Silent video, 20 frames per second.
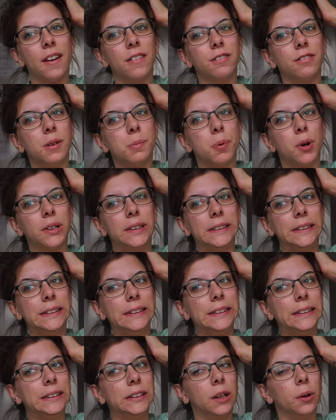
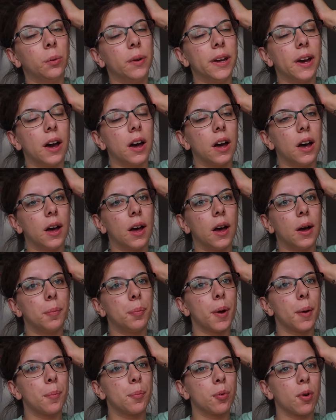everybody. We are
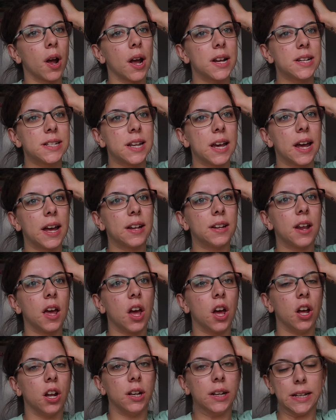up bright and
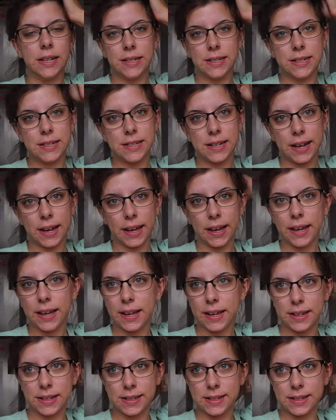early today.